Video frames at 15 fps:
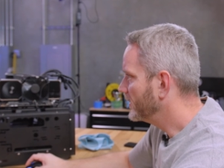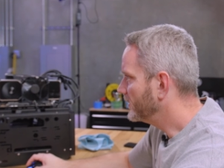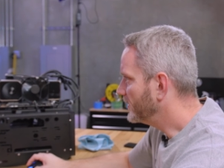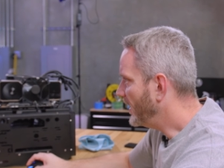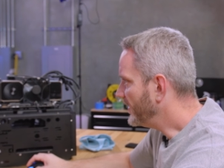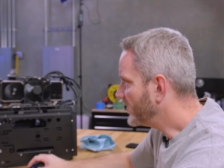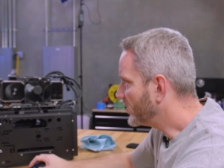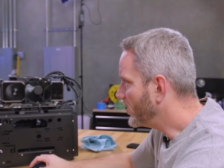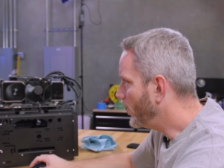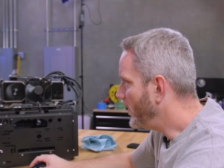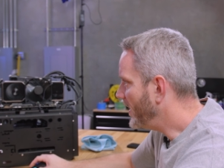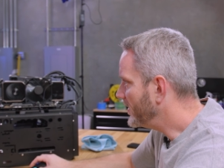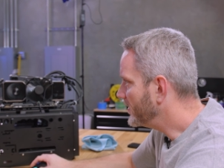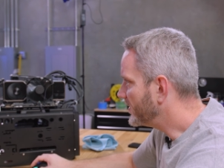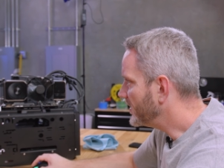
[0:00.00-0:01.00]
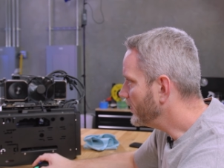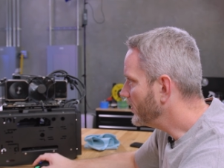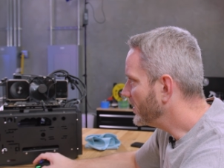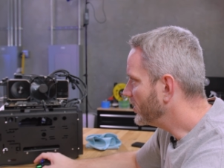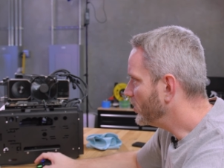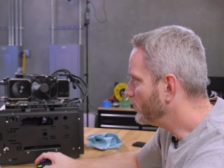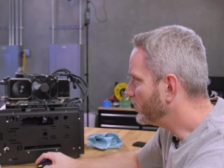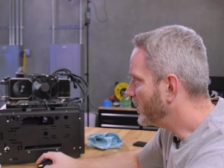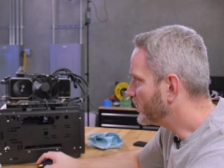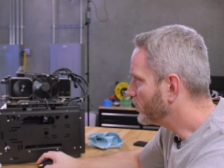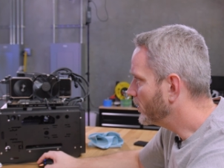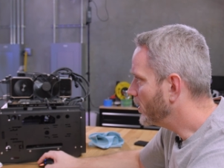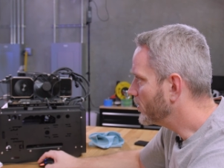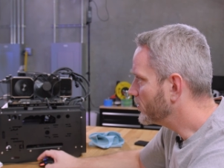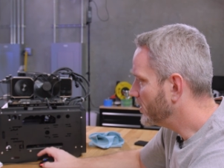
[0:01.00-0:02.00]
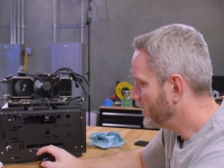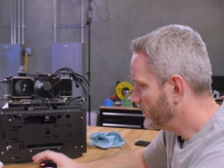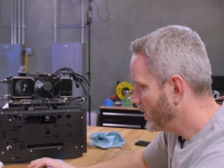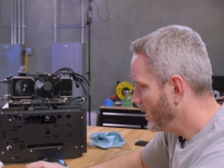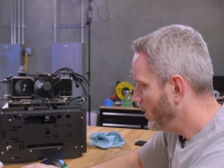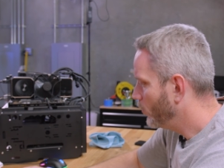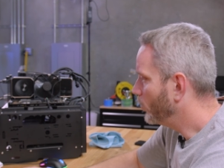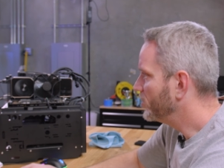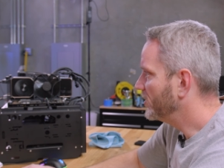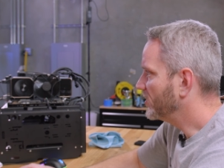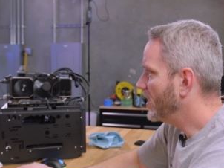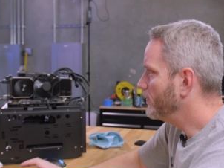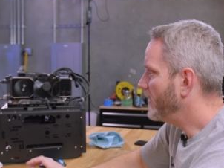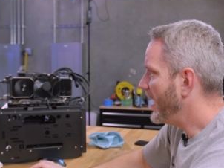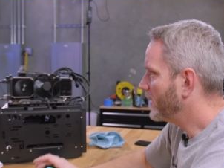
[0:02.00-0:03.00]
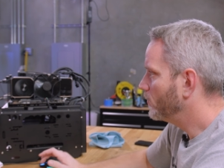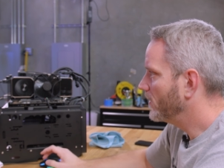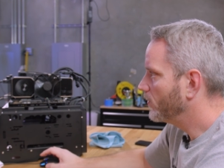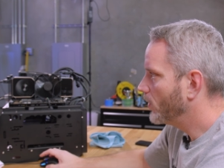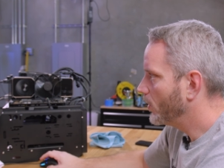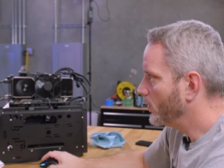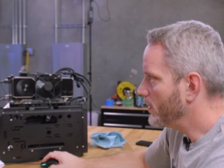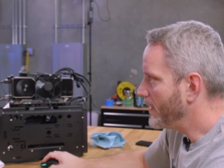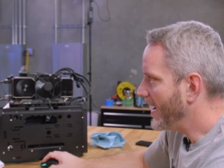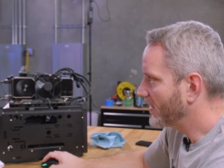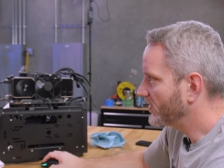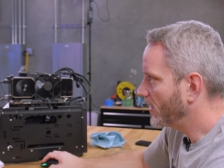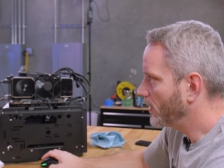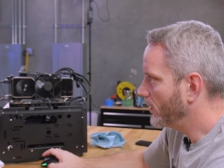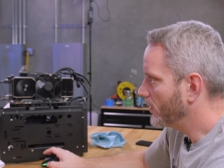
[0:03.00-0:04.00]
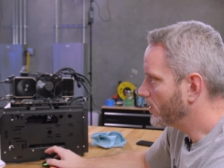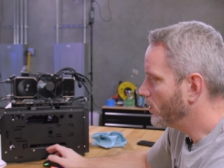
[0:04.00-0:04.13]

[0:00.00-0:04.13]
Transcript: Let's go ahead and see if we can do plus 100. We'll just come back with where we max out on the